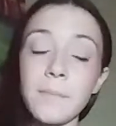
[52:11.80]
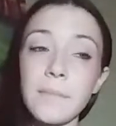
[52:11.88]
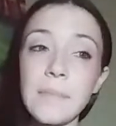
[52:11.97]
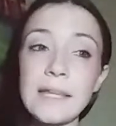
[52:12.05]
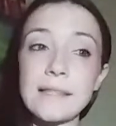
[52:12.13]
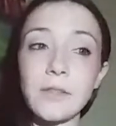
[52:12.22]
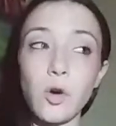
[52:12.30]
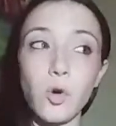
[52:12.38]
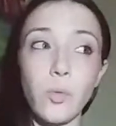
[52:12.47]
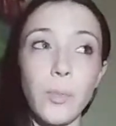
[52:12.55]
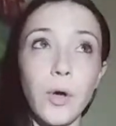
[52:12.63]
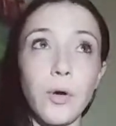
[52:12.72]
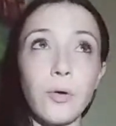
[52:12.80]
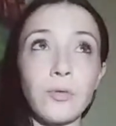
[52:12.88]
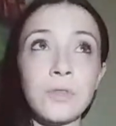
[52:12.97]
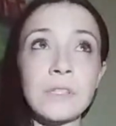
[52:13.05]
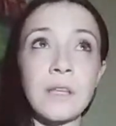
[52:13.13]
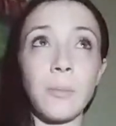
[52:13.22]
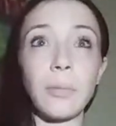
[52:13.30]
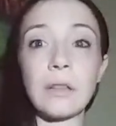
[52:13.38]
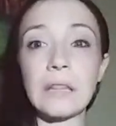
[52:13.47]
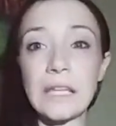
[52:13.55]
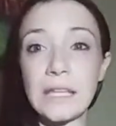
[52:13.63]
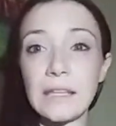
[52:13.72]
it's almost
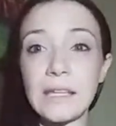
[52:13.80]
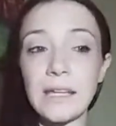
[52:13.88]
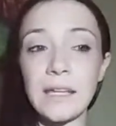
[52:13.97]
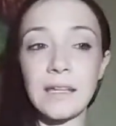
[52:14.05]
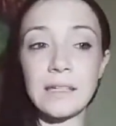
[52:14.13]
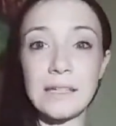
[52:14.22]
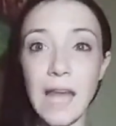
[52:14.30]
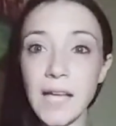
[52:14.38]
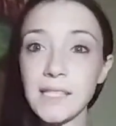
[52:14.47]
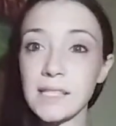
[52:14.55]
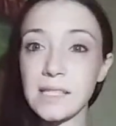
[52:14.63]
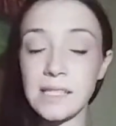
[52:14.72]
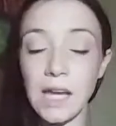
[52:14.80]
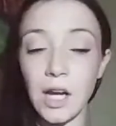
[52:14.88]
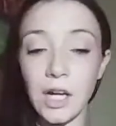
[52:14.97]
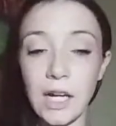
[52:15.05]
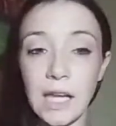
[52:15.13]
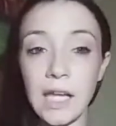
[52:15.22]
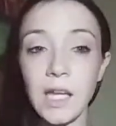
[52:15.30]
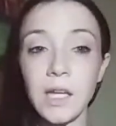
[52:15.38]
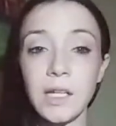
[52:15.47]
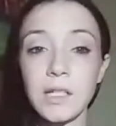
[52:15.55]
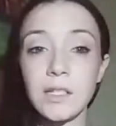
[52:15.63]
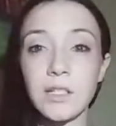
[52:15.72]
completely necessary
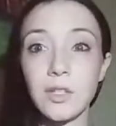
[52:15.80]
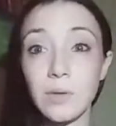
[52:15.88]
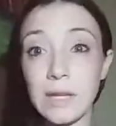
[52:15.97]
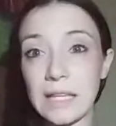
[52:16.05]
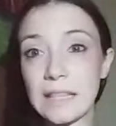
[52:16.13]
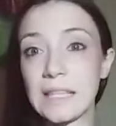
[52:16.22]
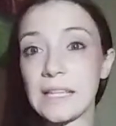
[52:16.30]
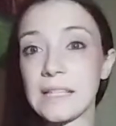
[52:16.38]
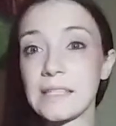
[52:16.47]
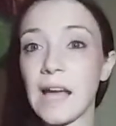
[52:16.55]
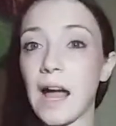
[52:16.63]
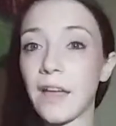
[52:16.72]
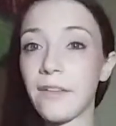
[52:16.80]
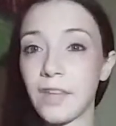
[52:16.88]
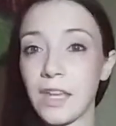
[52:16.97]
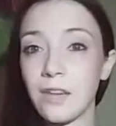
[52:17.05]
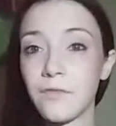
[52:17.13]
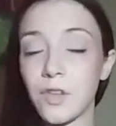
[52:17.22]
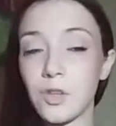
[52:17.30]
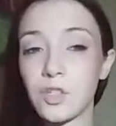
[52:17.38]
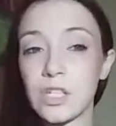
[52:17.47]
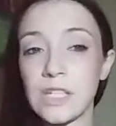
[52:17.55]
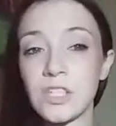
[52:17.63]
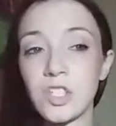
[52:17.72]
to get these IV
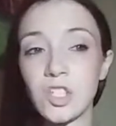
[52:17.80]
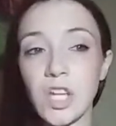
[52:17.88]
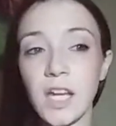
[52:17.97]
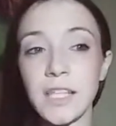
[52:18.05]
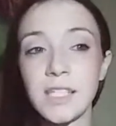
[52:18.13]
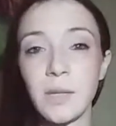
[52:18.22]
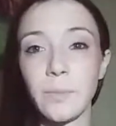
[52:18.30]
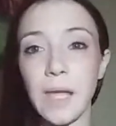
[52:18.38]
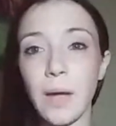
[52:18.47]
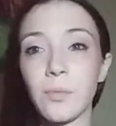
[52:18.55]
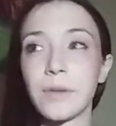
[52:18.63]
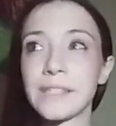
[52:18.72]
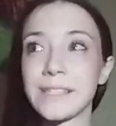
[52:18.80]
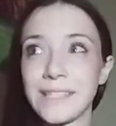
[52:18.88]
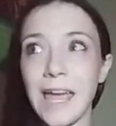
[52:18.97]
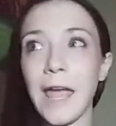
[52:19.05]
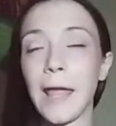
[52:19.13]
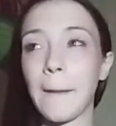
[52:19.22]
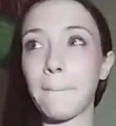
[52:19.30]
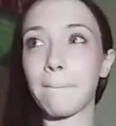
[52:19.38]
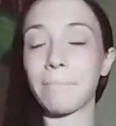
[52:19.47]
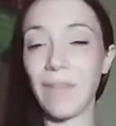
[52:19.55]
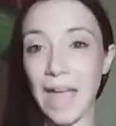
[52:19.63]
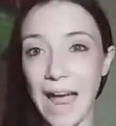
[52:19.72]
infusions just to be able to stay
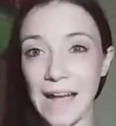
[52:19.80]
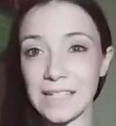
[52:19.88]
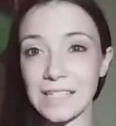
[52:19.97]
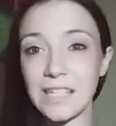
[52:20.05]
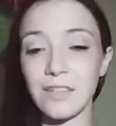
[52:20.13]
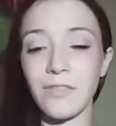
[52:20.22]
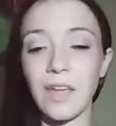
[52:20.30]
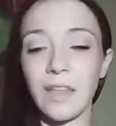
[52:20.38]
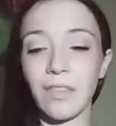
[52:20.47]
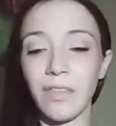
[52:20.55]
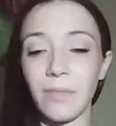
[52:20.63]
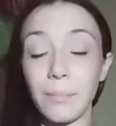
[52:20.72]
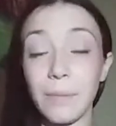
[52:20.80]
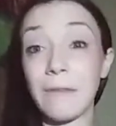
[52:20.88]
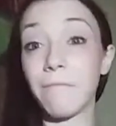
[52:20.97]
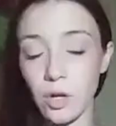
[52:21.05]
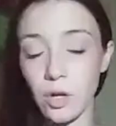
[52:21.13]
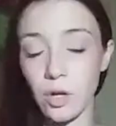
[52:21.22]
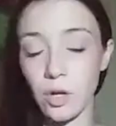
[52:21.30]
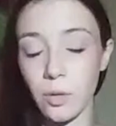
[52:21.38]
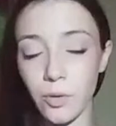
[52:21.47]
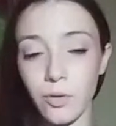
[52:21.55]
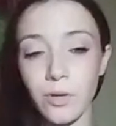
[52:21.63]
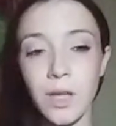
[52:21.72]
active and be
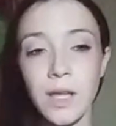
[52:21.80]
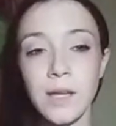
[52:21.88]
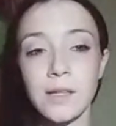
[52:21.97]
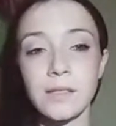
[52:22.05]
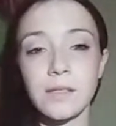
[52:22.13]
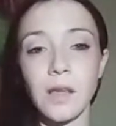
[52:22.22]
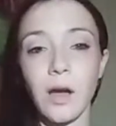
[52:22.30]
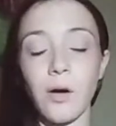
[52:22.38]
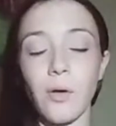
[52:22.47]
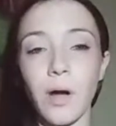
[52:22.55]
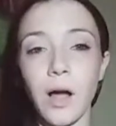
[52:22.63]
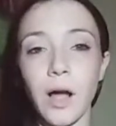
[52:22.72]
flexible. So